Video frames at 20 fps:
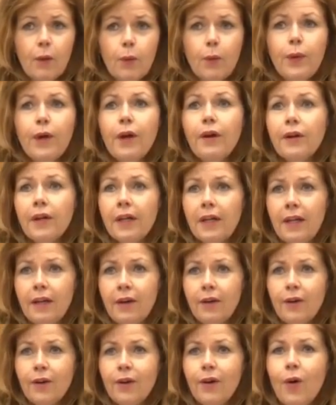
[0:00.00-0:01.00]
We are
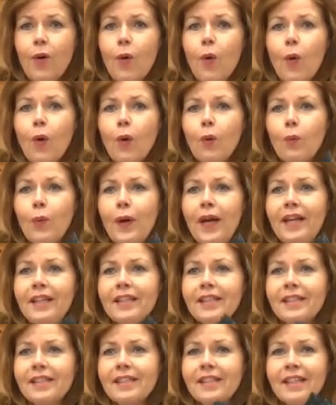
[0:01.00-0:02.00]
here
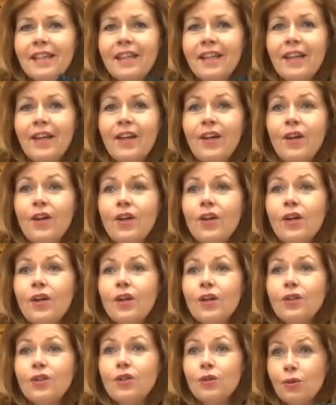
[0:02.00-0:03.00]
always
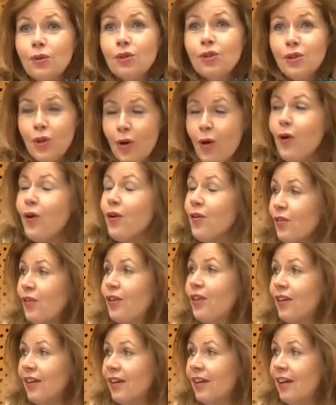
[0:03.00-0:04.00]
to
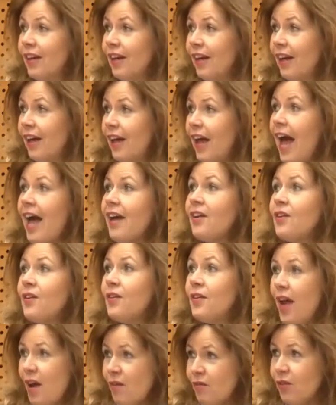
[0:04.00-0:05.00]
serve
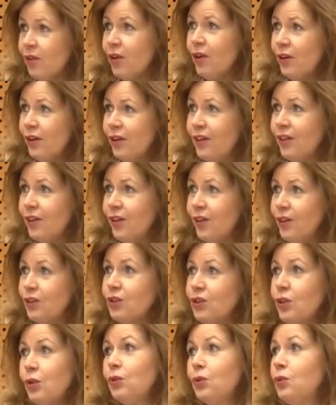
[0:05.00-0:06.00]
and never
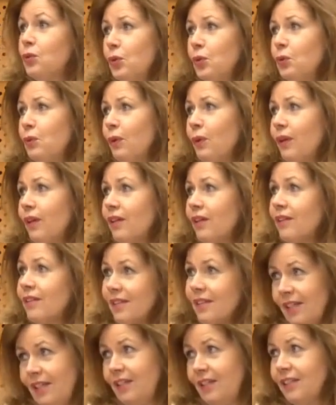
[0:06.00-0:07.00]
to rule
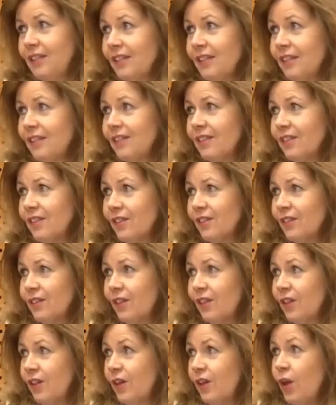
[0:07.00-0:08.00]
citizens.
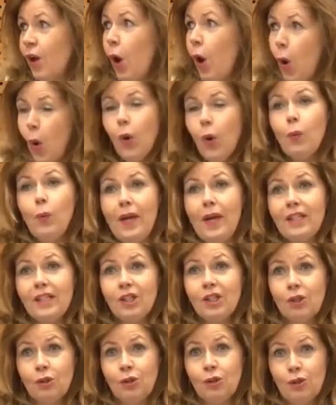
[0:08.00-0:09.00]

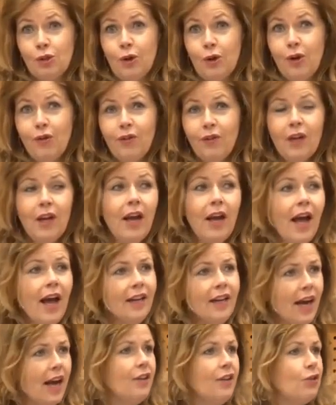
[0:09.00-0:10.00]
Always to serve.
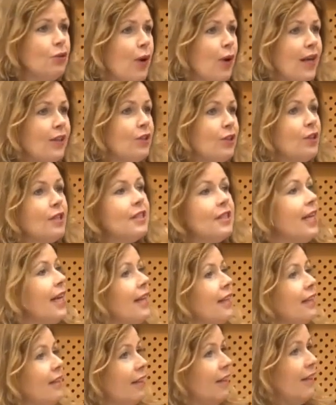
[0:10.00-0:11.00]
And I try to
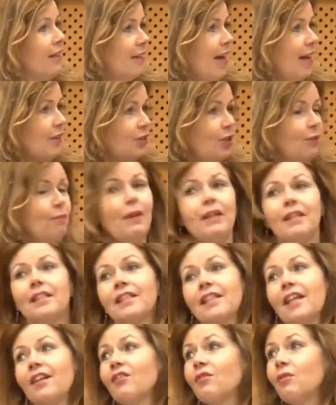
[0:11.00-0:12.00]
say that to
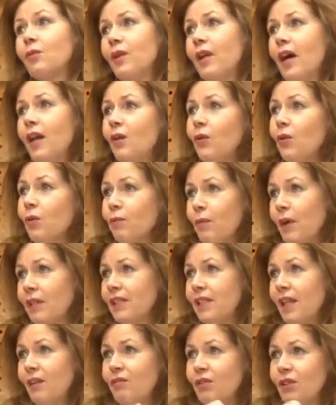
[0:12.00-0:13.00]
myself when I look
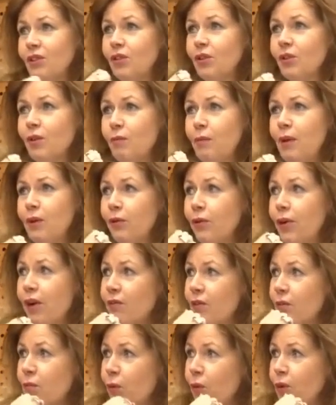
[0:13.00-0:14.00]
myself into the mirror
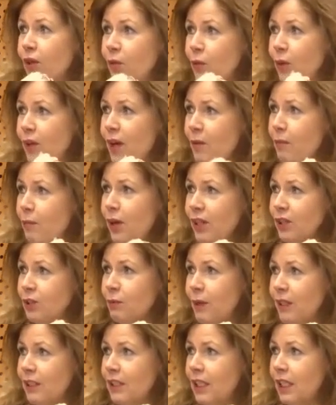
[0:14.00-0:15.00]
every morning when I
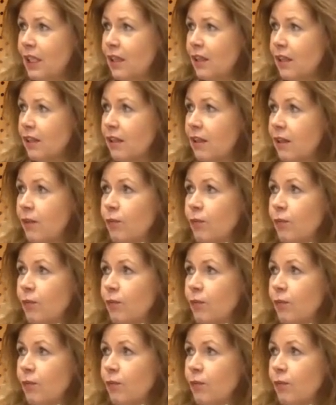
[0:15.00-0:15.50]
brush my teeth.